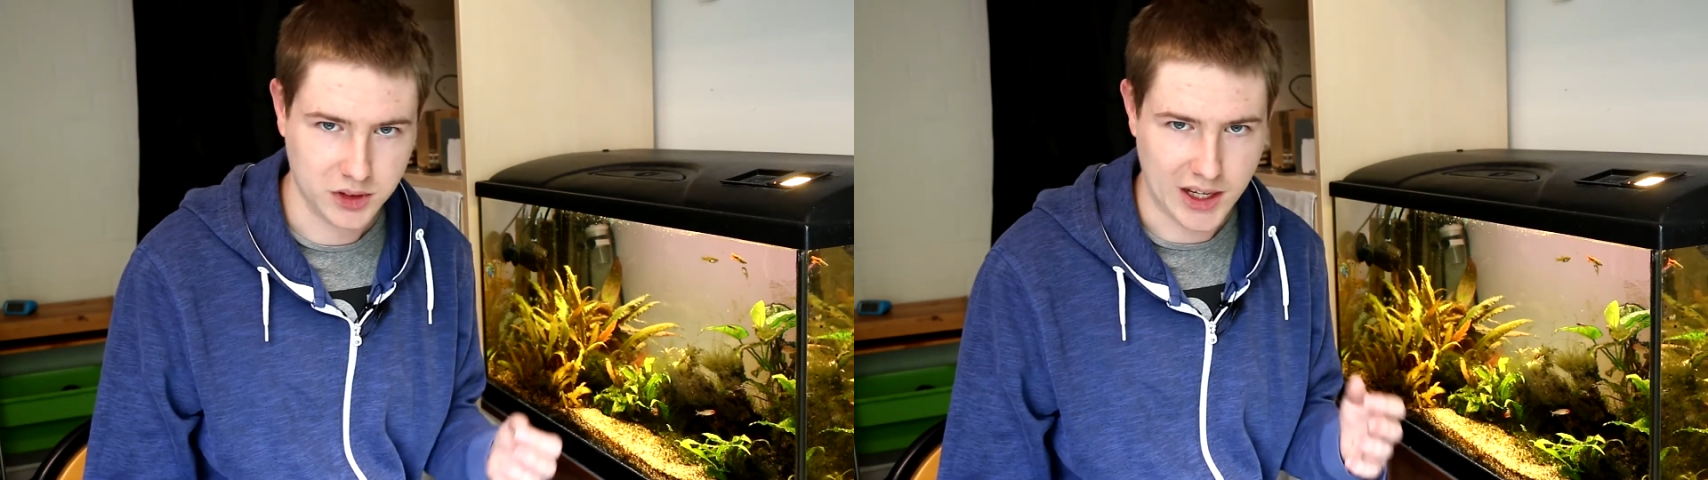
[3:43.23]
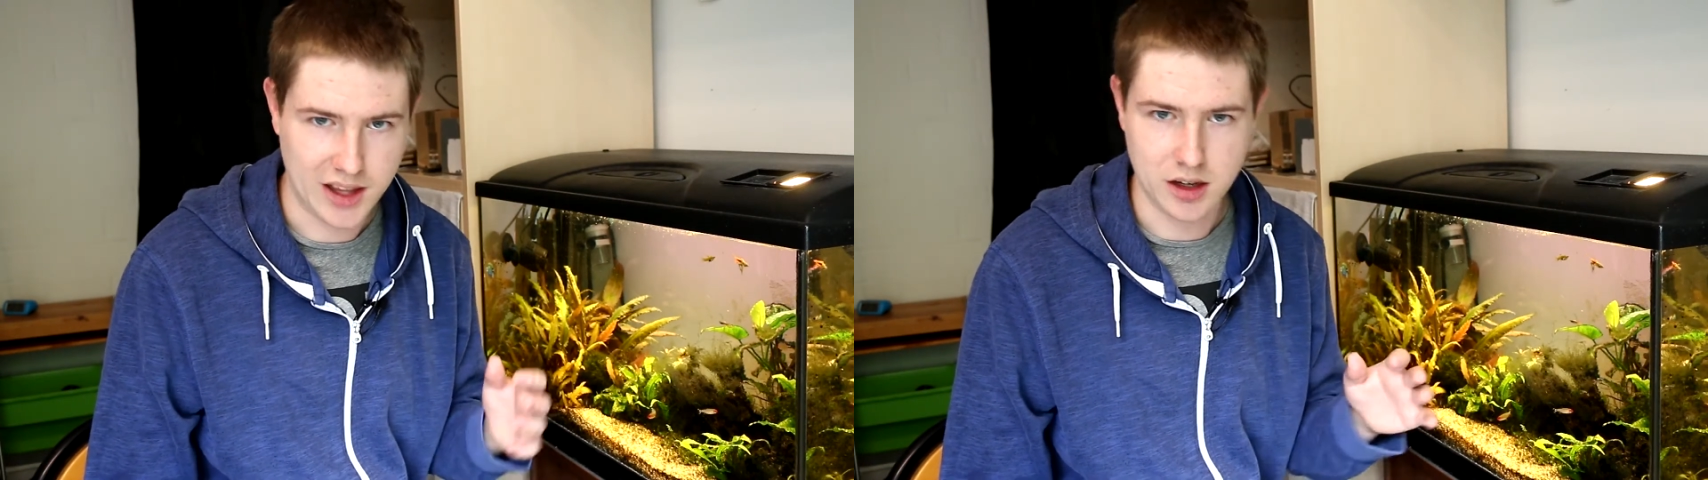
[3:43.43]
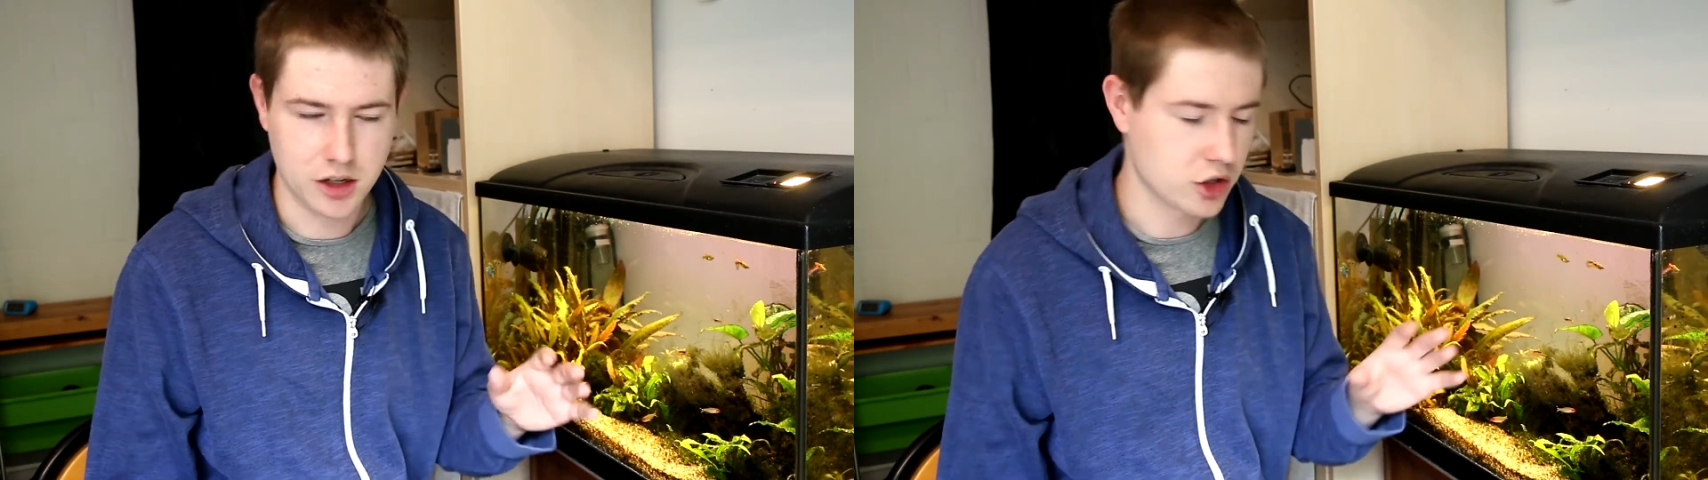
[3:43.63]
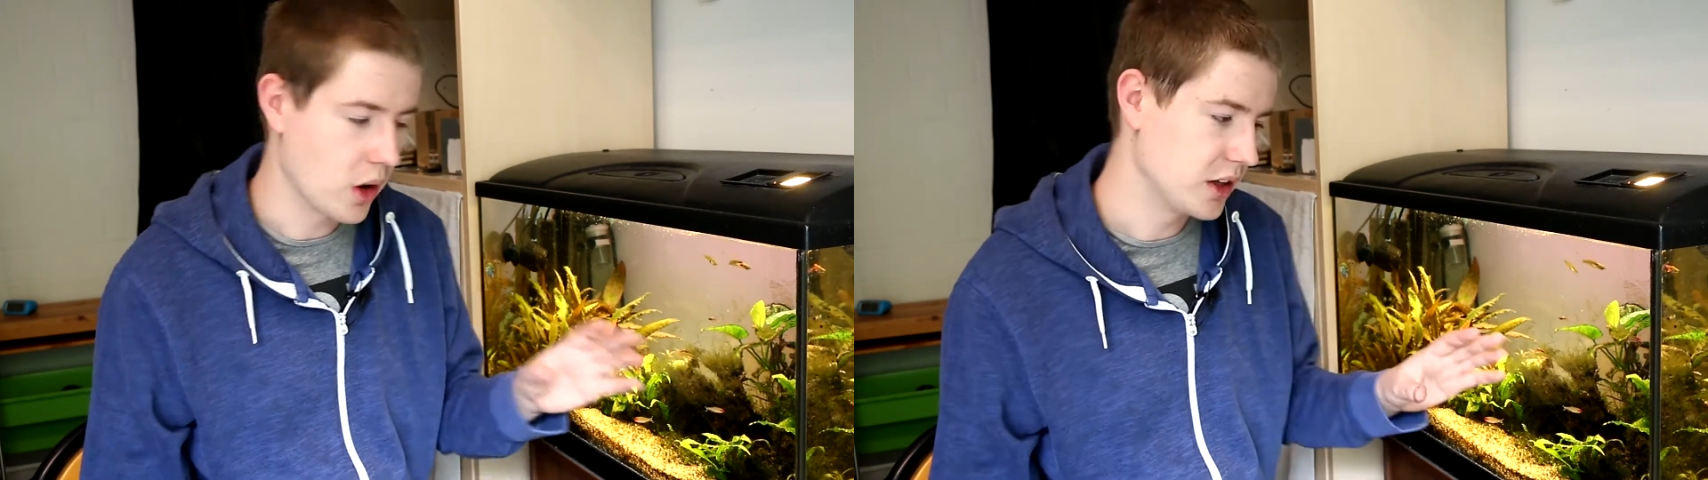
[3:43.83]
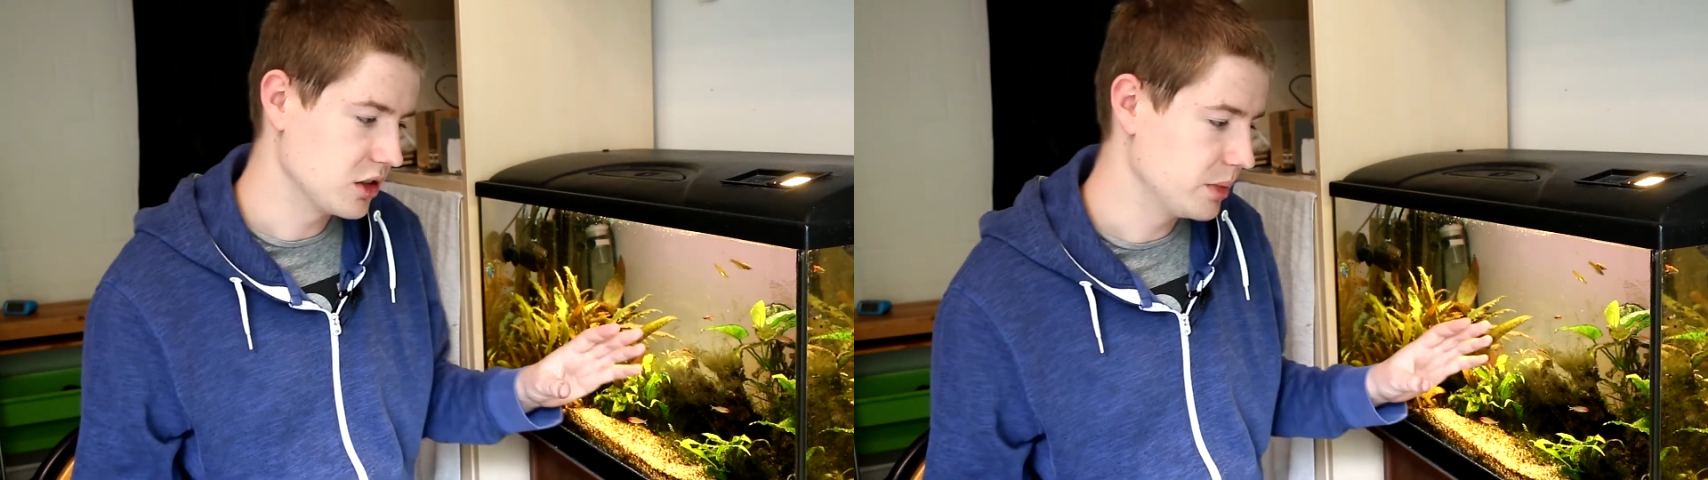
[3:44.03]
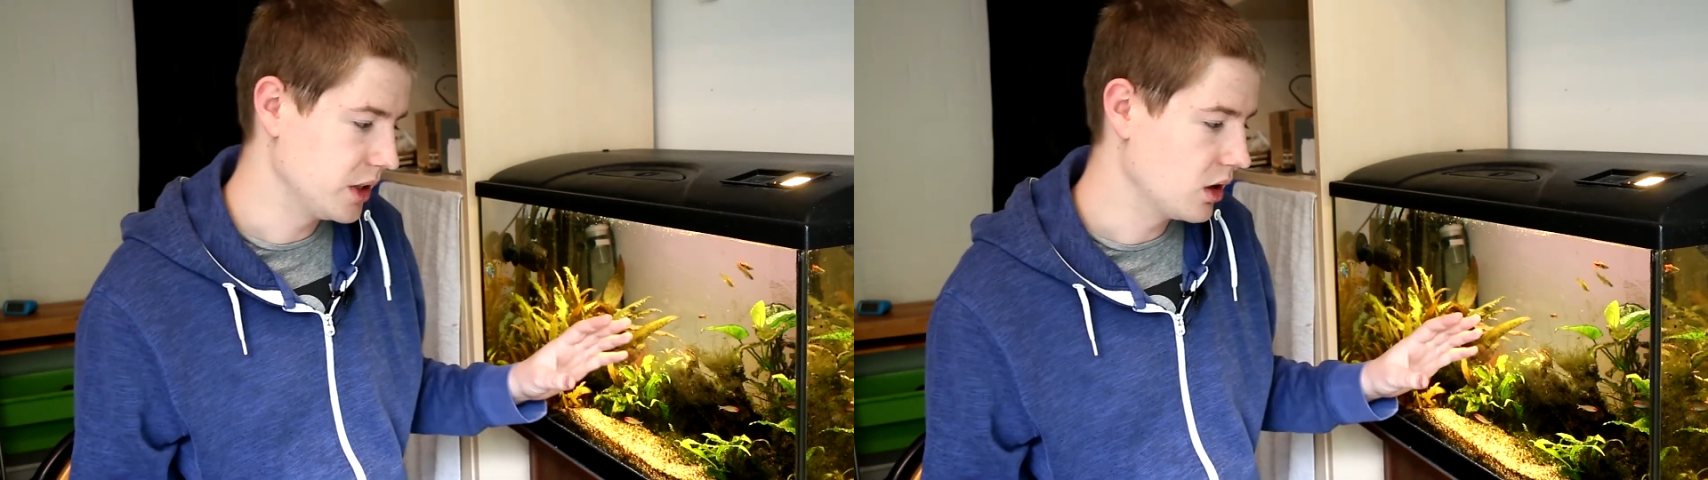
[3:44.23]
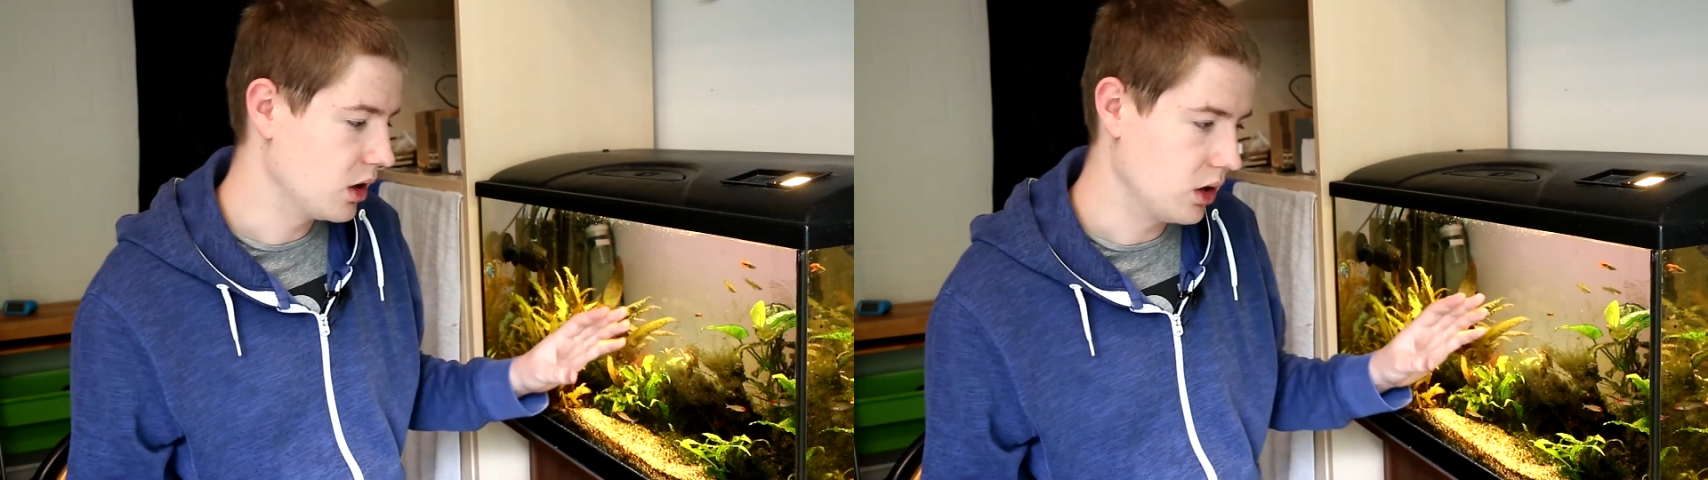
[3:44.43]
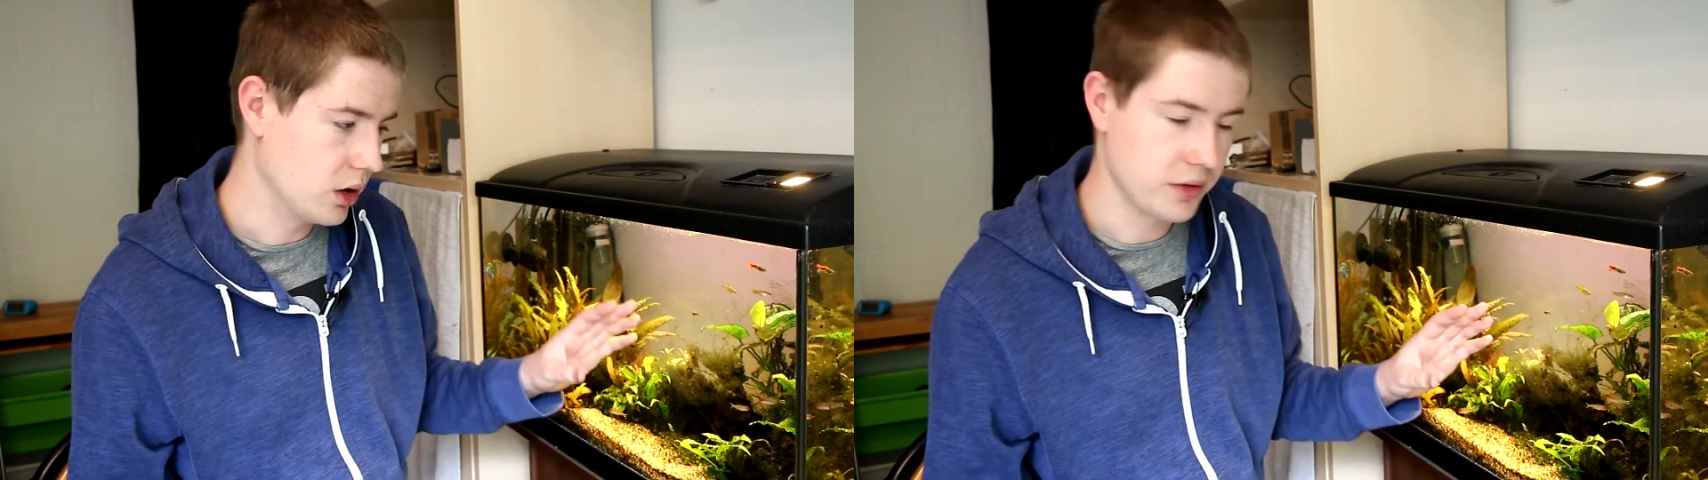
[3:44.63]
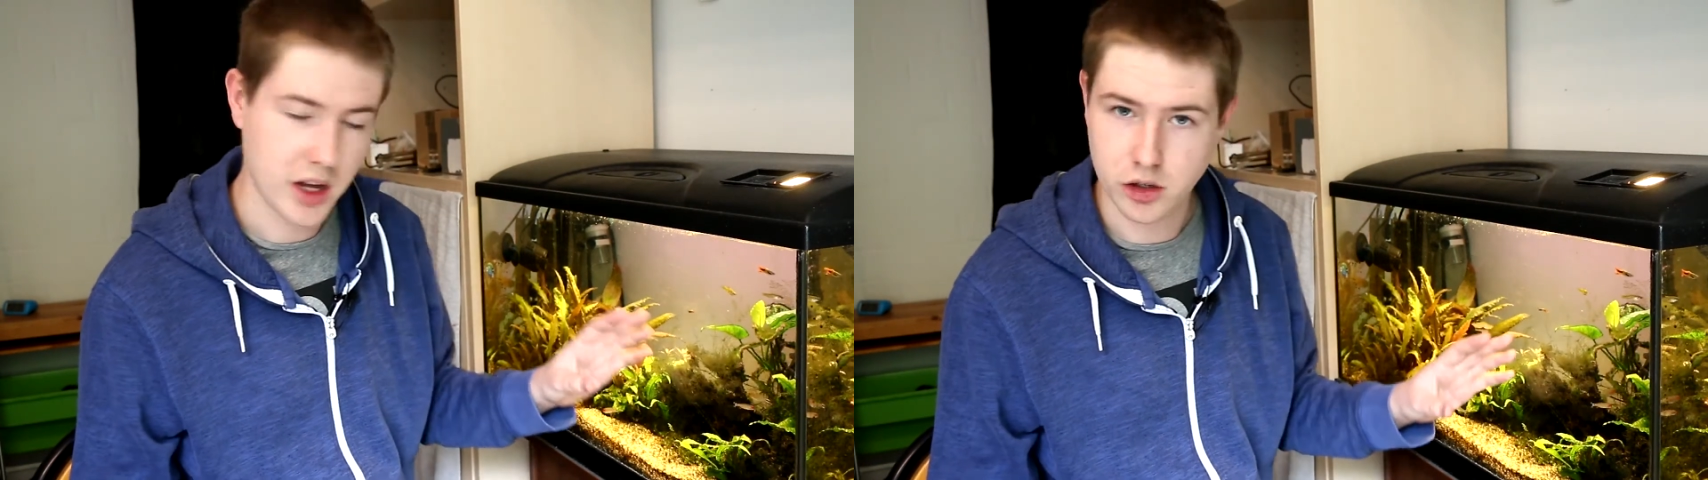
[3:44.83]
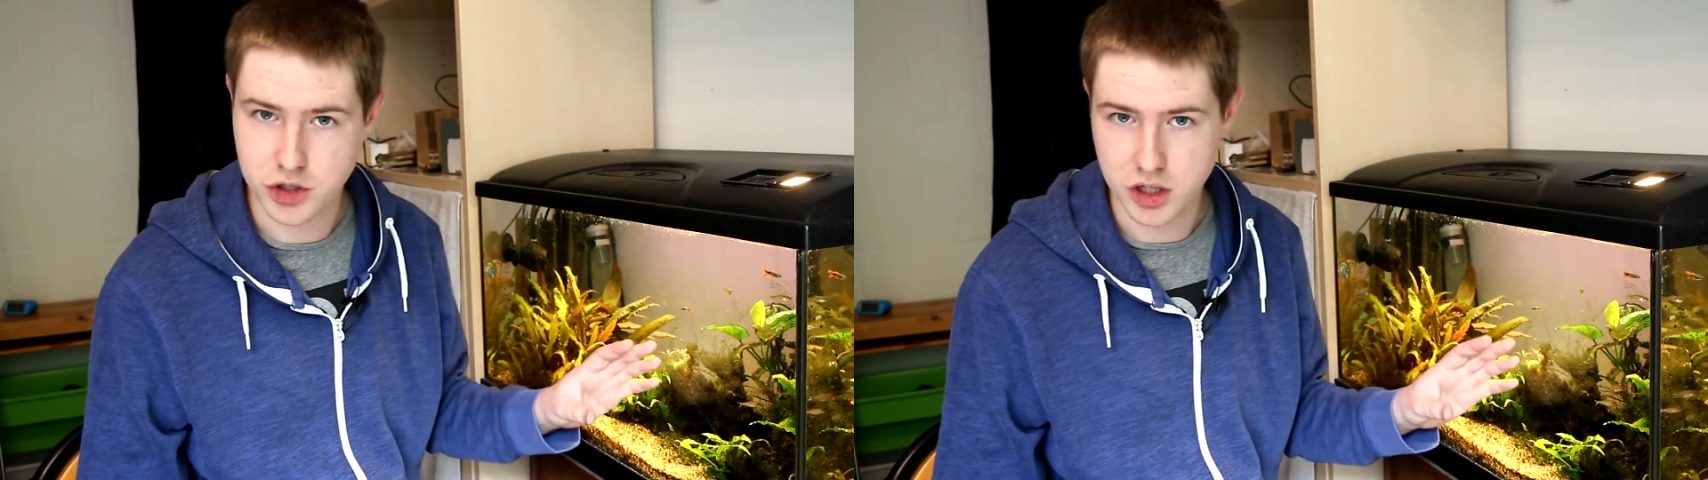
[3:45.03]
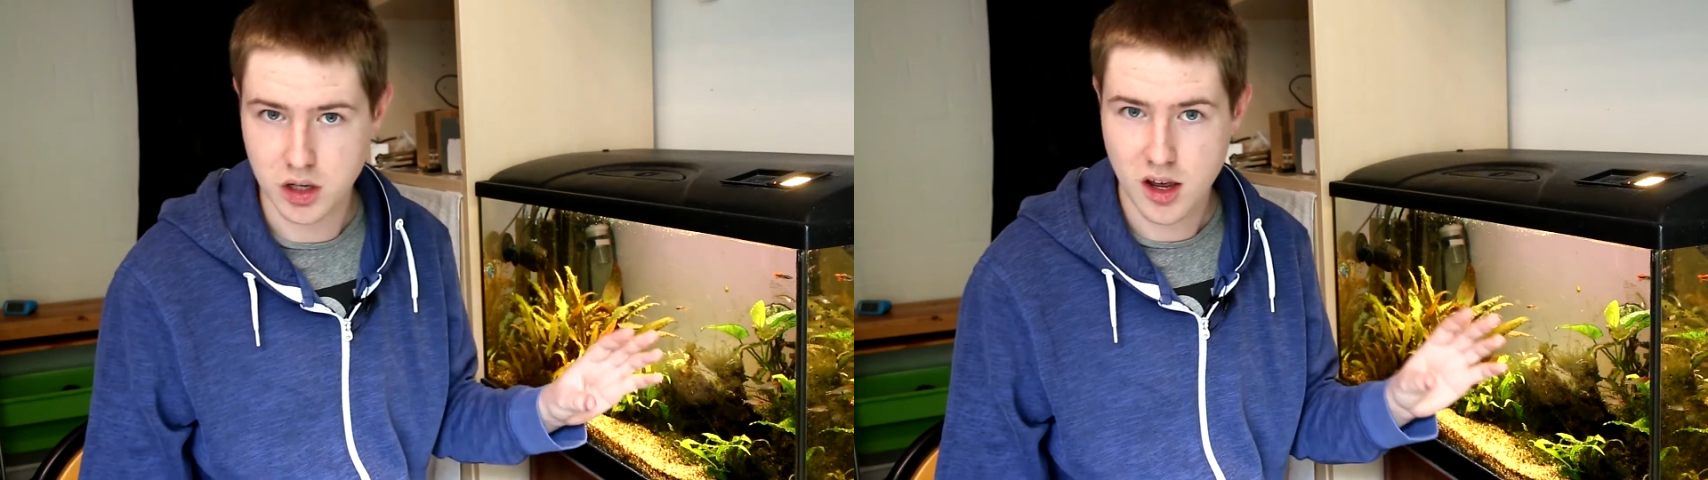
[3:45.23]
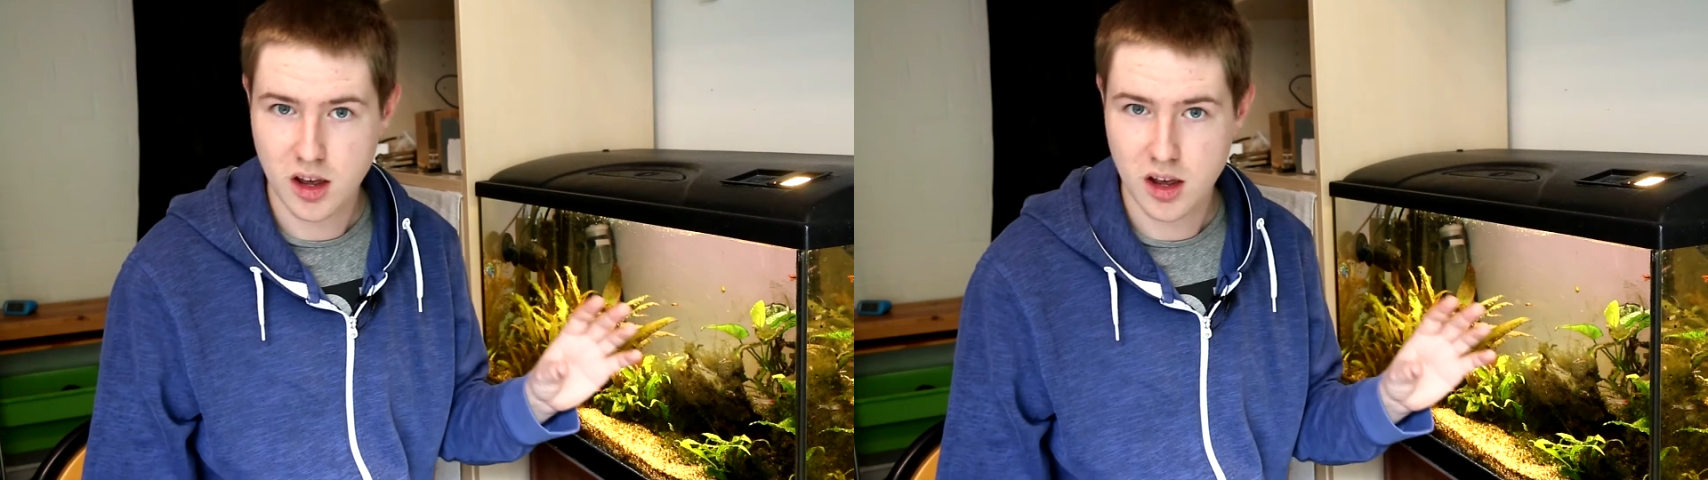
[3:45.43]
And there's going to be a lot of algae